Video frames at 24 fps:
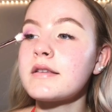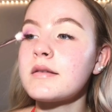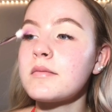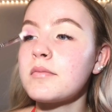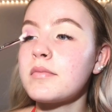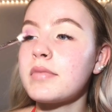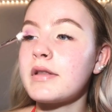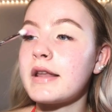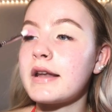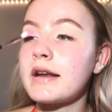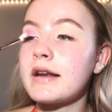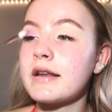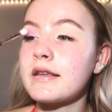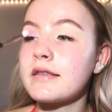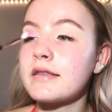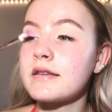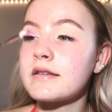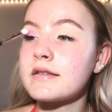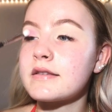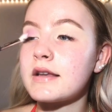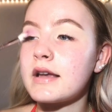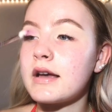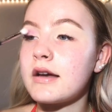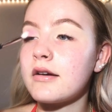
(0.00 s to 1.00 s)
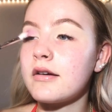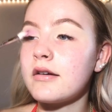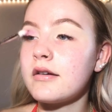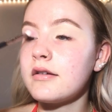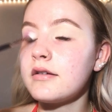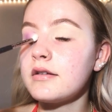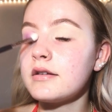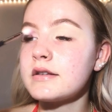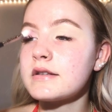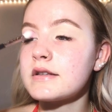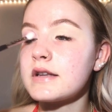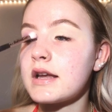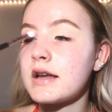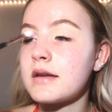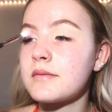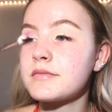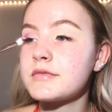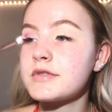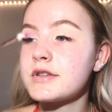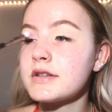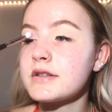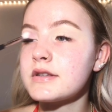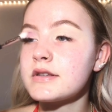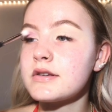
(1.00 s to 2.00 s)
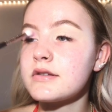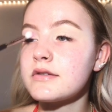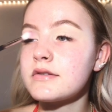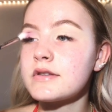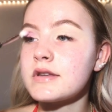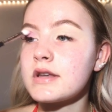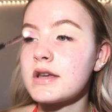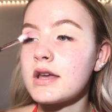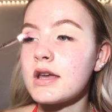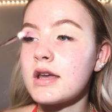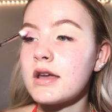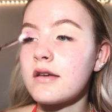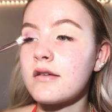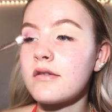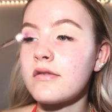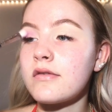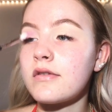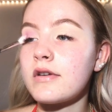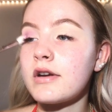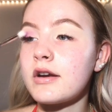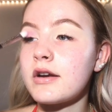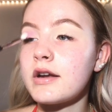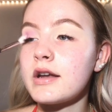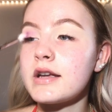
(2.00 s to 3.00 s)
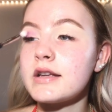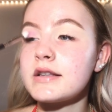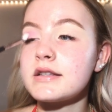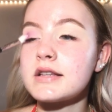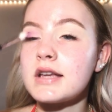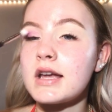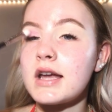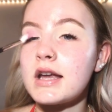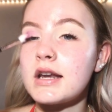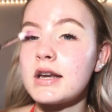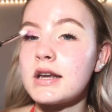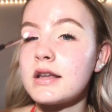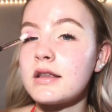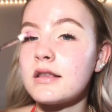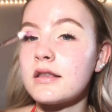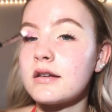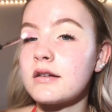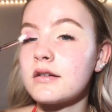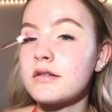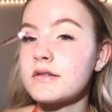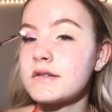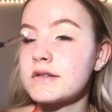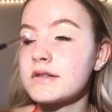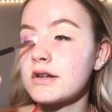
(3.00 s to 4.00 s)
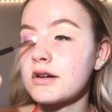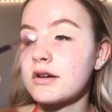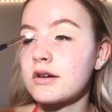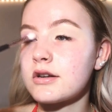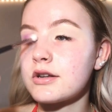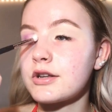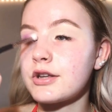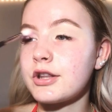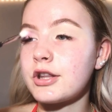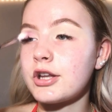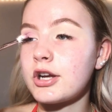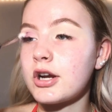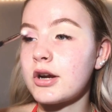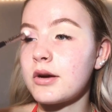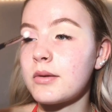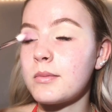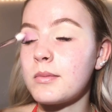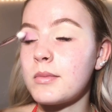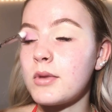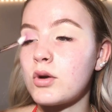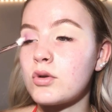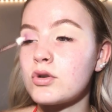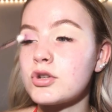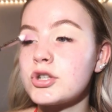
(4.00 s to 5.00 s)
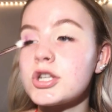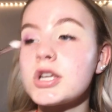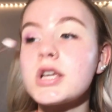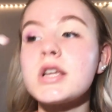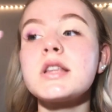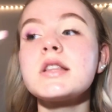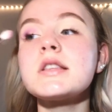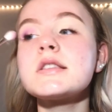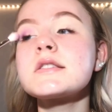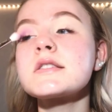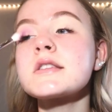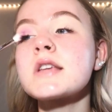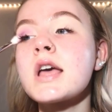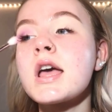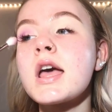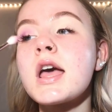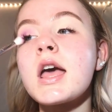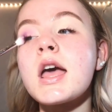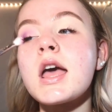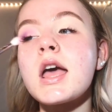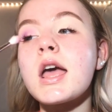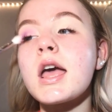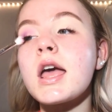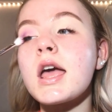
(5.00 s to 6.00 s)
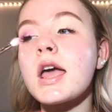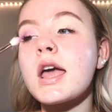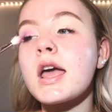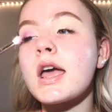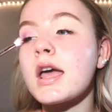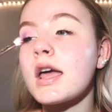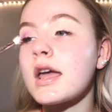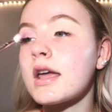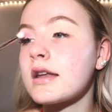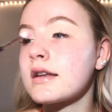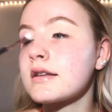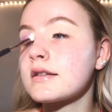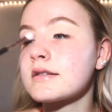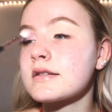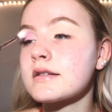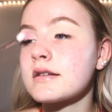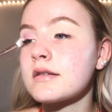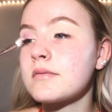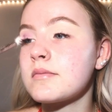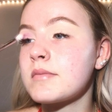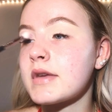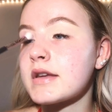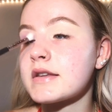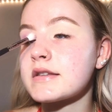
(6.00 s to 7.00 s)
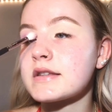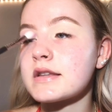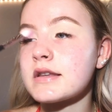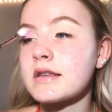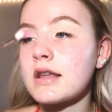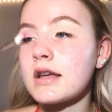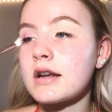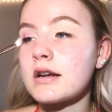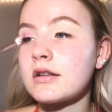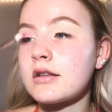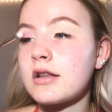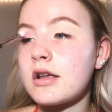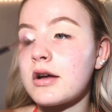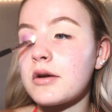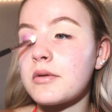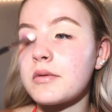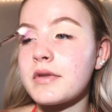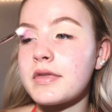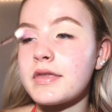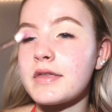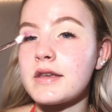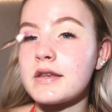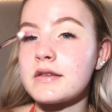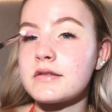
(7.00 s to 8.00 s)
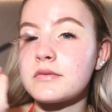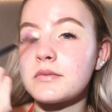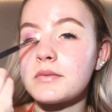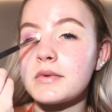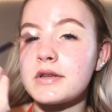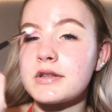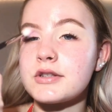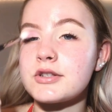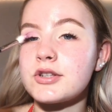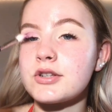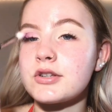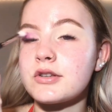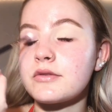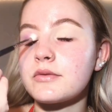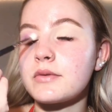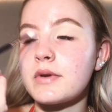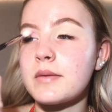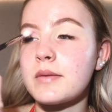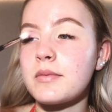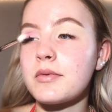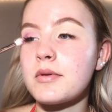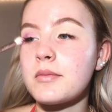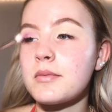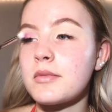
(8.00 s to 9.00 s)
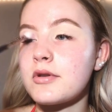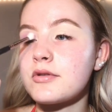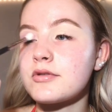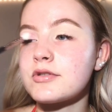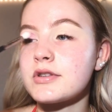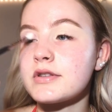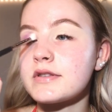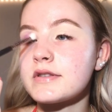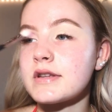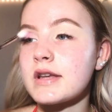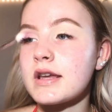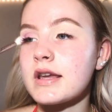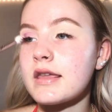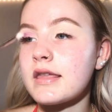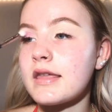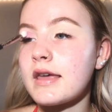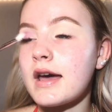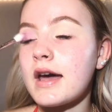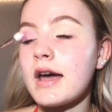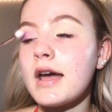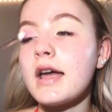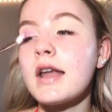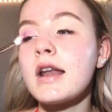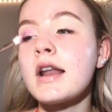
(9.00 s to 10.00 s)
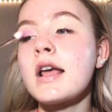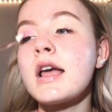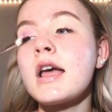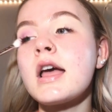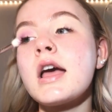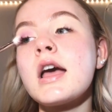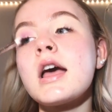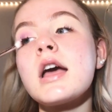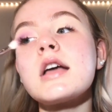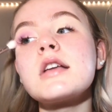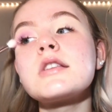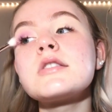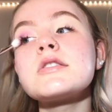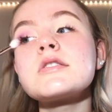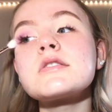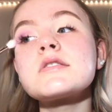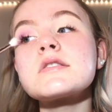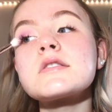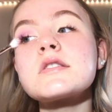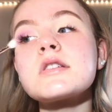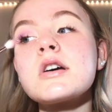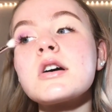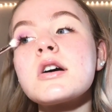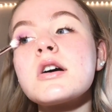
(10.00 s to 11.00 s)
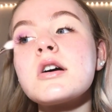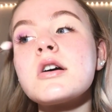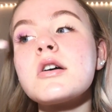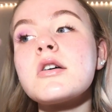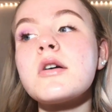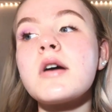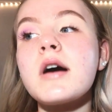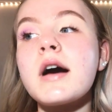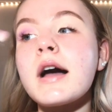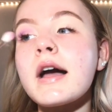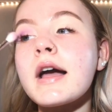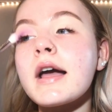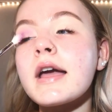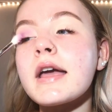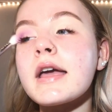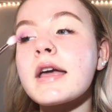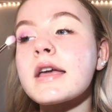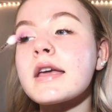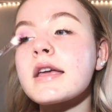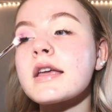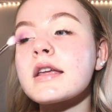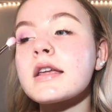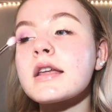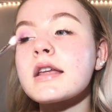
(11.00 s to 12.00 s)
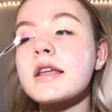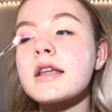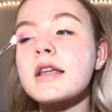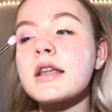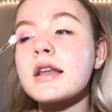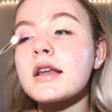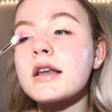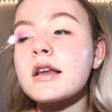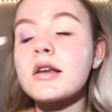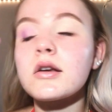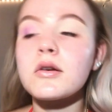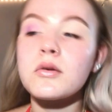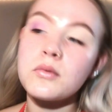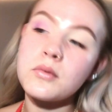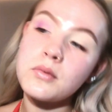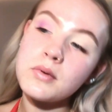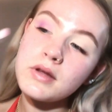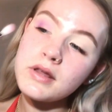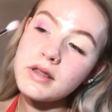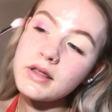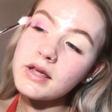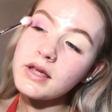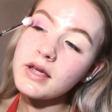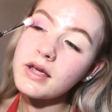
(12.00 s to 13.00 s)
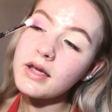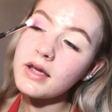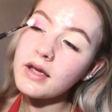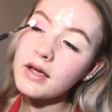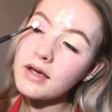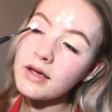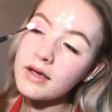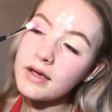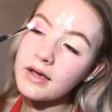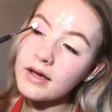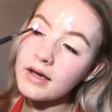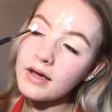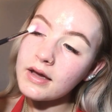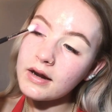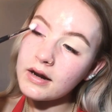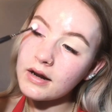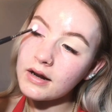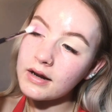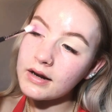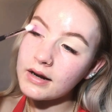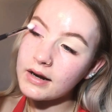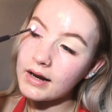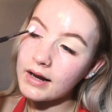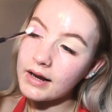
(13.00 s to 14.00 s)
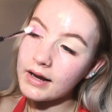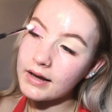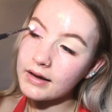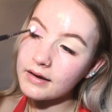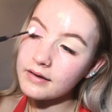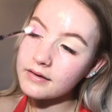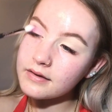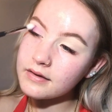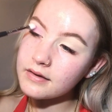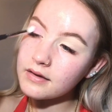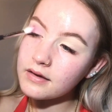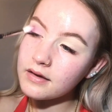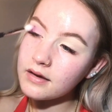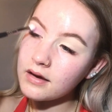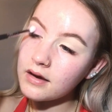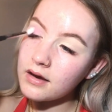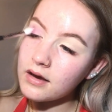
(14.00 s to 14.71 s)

I'm blending this out, I'm just using very tiny little circular motions and mixing that along with these windshield wiper motions like that, just so I can really get a nice